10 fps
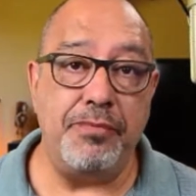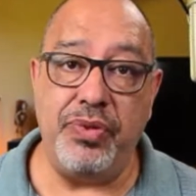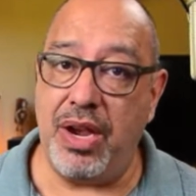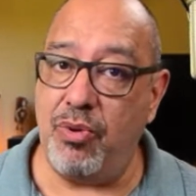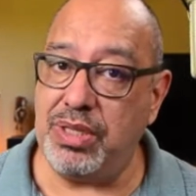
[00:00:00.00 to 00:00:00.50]

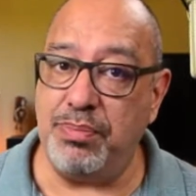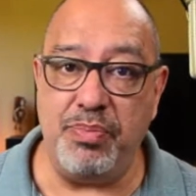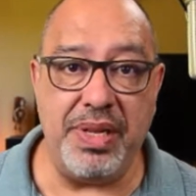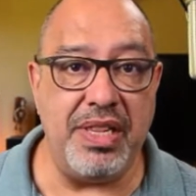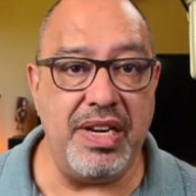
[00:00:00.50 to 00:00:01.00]
there was
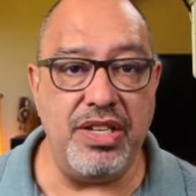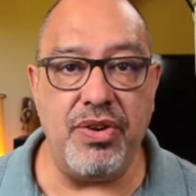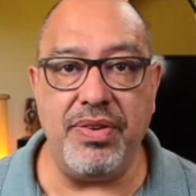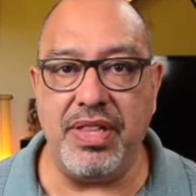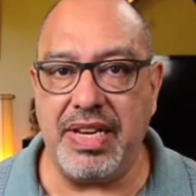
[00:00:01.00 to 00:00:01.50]
mobility
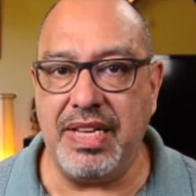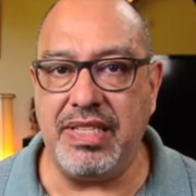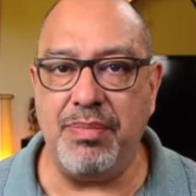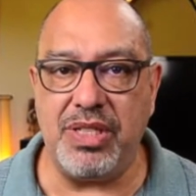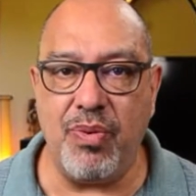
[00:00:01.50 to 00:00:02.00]
during the
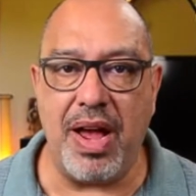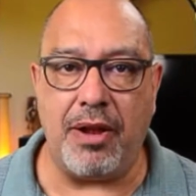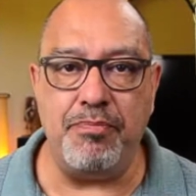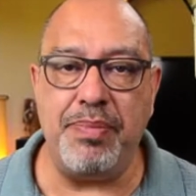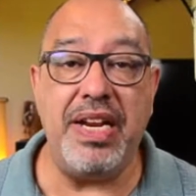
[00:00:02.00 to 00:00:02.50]
daytime as
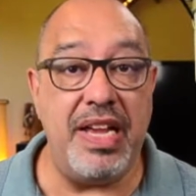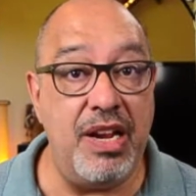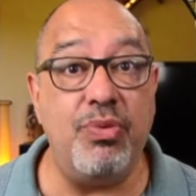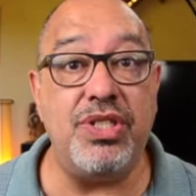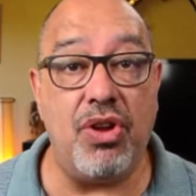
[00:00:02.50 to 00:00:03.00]
well, but
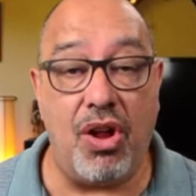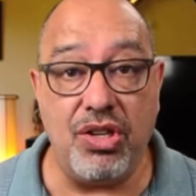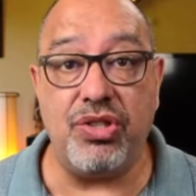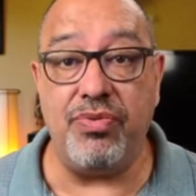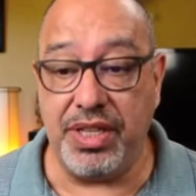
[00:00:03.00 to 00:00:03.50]
it was
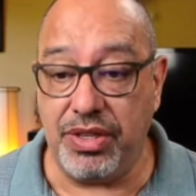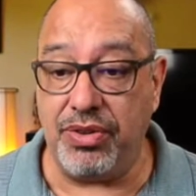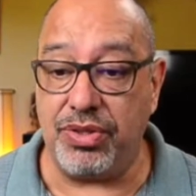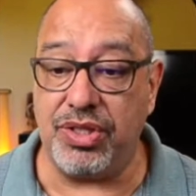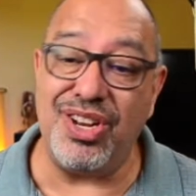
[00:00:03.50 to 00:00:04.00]
also
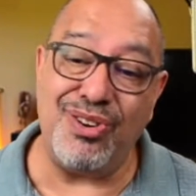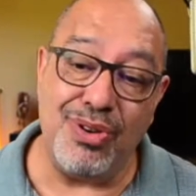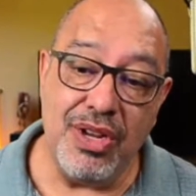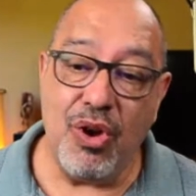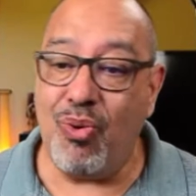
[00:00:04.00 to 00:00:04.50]
reduced.
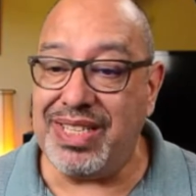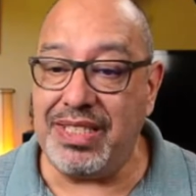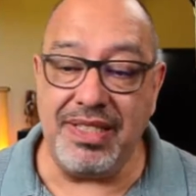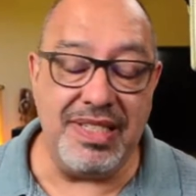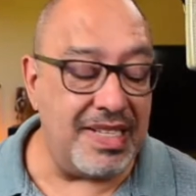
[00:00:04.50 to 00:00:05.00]
So was
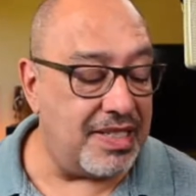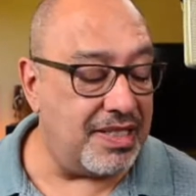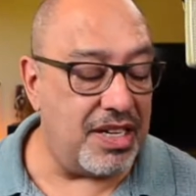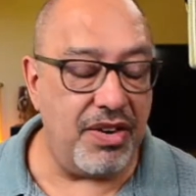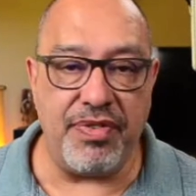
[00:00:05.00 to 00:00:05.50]
it
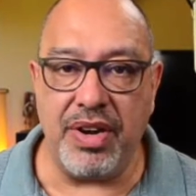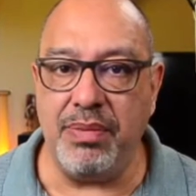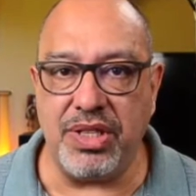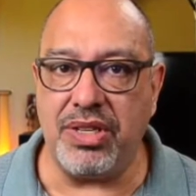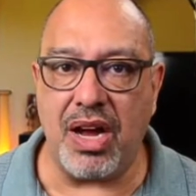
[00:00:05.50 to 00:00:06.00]
necessary for
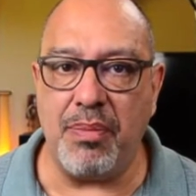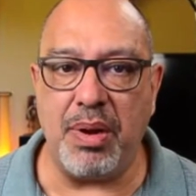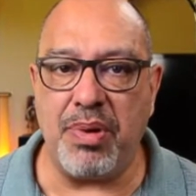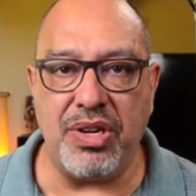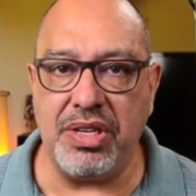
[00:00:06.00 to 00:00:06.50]
him to talk
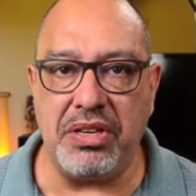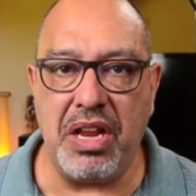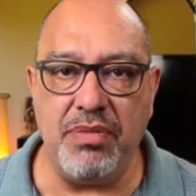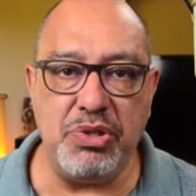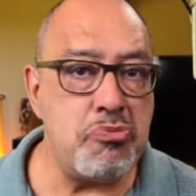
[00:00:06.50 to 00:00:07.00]
about bars and
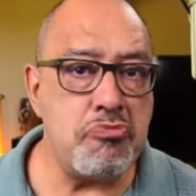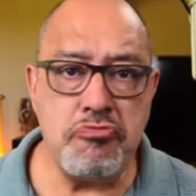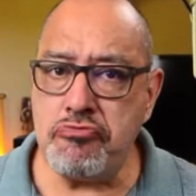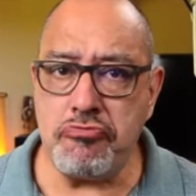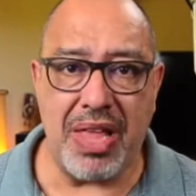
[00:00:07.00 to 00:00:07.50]
clubs?
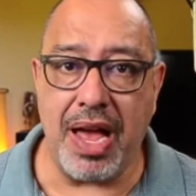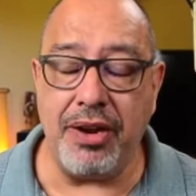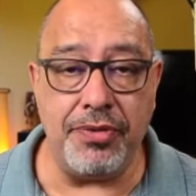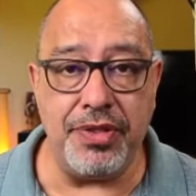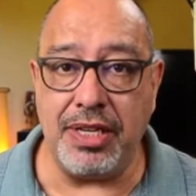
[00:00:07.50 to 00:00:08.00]
I
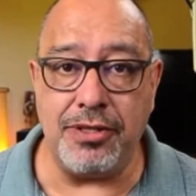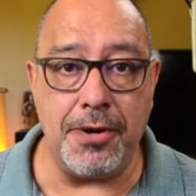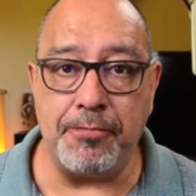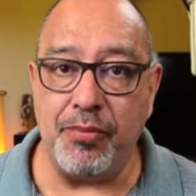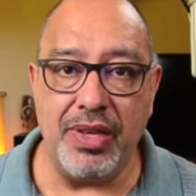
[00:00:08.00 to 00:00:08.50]
don't think
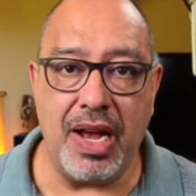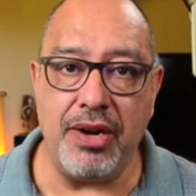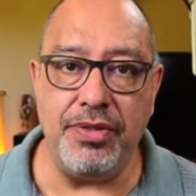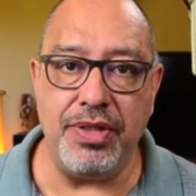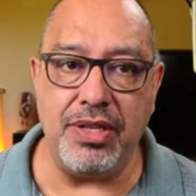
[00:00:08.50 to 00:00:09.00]
so. I
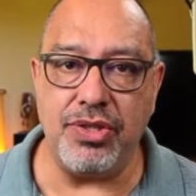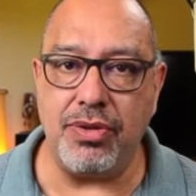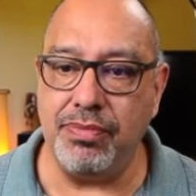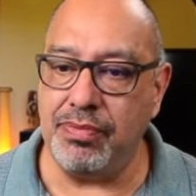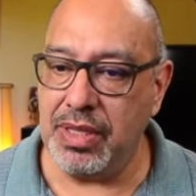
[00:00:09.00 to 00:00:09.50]
don't think
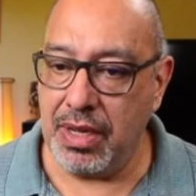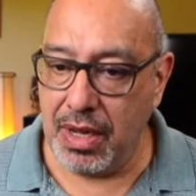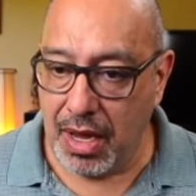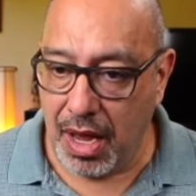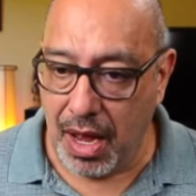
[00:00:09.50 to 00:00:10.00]
so.
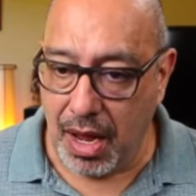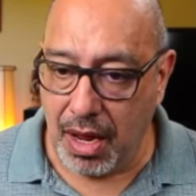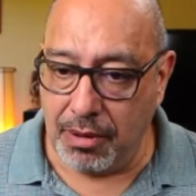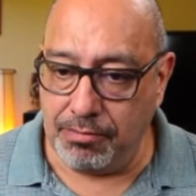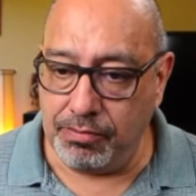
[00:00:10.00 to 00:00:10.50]

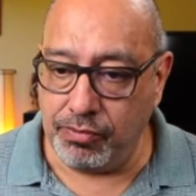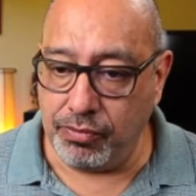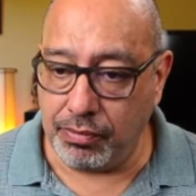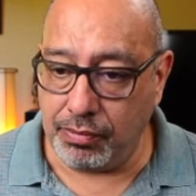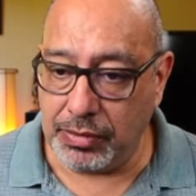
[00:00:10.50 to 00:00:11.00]

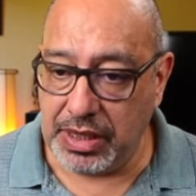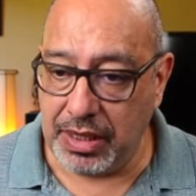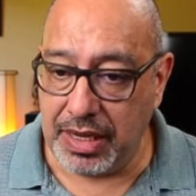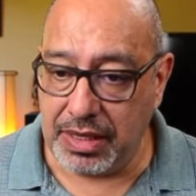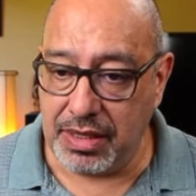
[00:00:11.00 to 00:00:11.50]

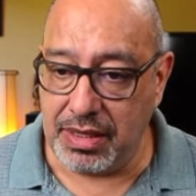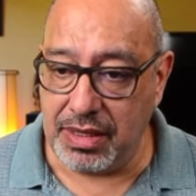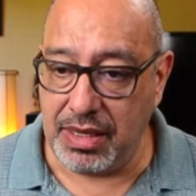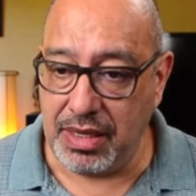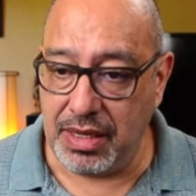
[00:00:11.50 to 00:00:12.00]
Let's
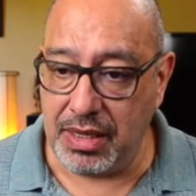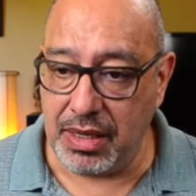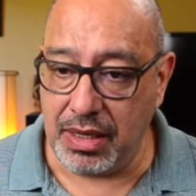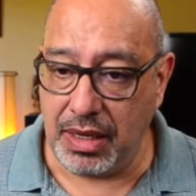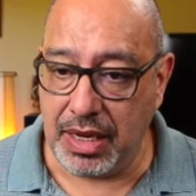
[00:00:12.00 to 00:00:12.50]

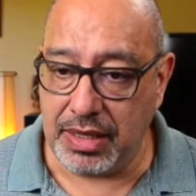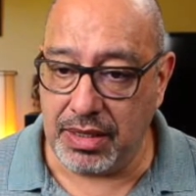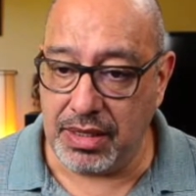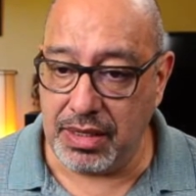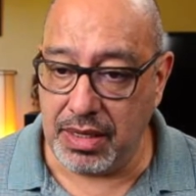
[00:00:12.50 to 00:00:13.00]

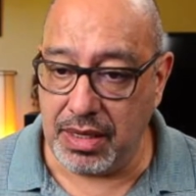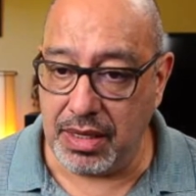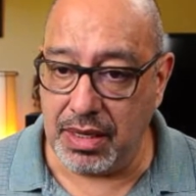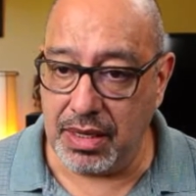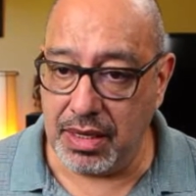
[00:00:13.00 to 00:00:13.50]
see.